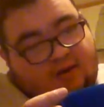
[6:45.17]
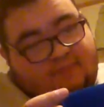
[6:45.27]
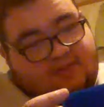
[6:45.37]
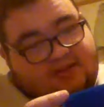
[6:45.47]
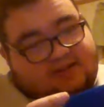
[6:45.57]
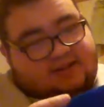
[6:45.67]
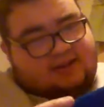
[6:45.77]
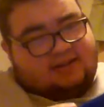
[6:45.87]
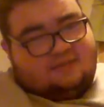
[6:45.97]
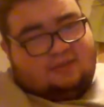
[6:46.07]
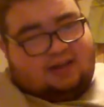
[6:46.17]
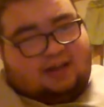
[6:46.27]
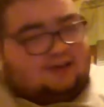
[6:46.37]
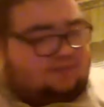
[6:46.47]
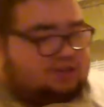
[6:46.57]
But this deck didn't really
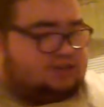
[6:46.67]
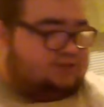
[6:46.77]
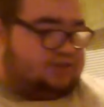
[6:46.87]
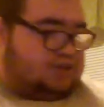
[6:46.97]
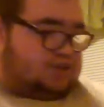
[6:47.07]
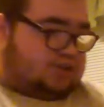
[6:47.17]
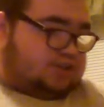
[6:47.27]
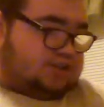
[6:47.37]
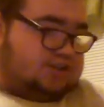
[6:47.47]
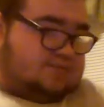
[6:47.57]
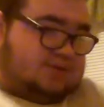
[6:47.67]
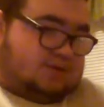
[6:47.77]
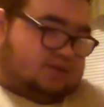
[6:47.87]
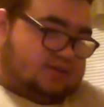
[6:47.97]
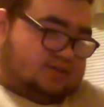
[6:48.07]
have much of destruction
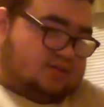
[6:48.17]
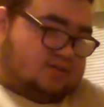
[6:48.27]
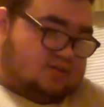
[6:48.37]
ability.